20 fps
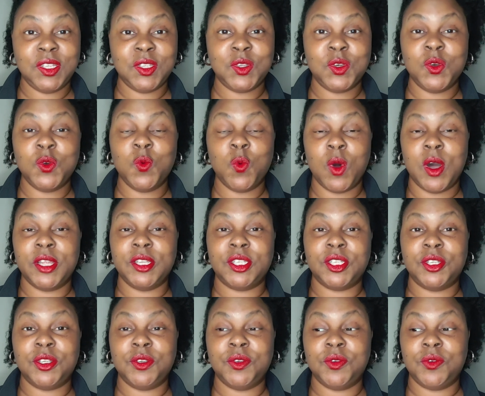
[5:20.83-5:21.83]
who want
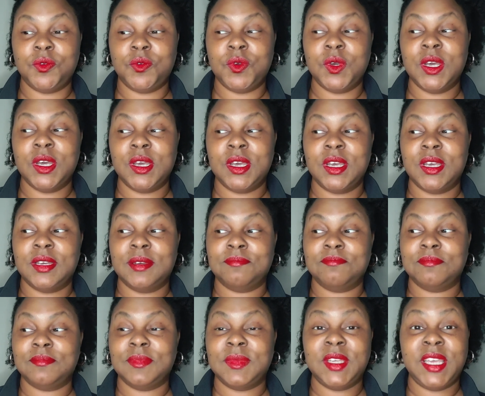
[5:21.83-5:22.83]
to
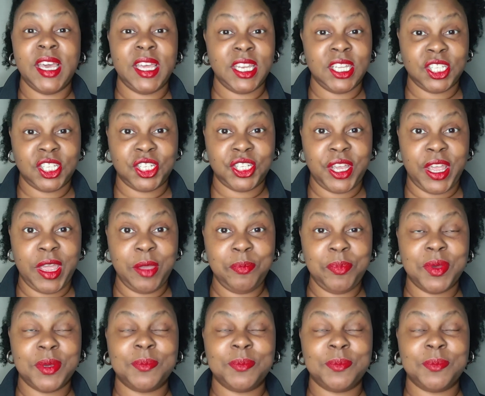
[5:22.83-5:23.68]
get in shape,